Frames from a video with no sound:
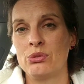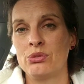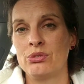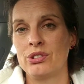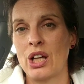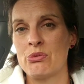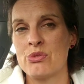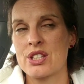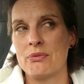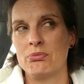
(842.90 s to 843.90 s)
own
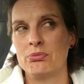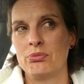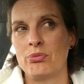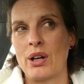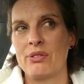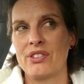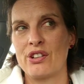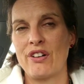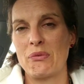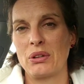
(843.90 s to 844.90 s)
lonesome
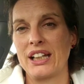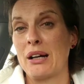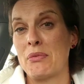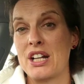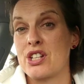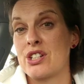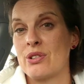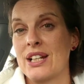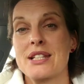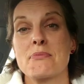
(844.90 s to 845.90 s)
and the family and my
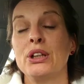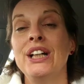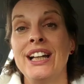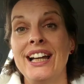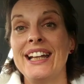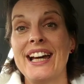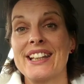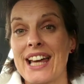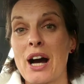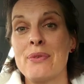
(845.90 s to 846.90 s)
to-do list. But
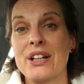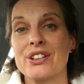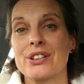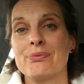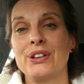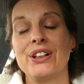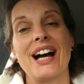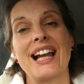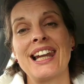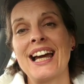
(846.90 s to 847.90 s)
yeah, that'll be good. But
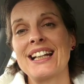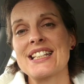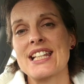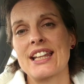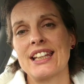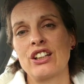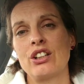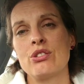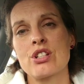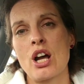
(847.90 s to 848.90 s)
like I said,
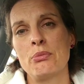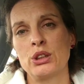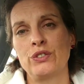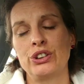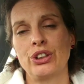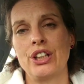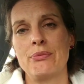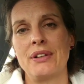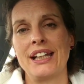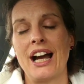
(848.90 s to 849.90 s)
thank you so much for
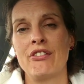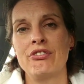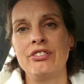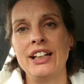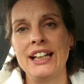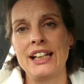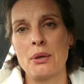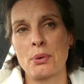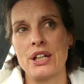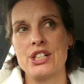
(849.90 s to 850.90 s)
joining me. I
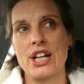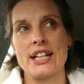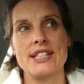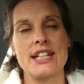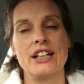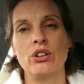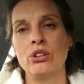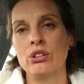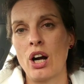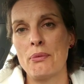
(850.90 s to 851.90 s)
really appreciate it.
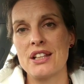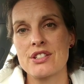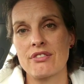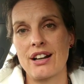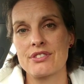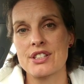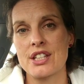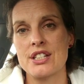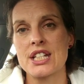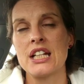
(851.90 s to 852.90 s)
All comments are
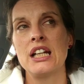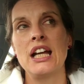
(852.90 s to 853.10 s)
answered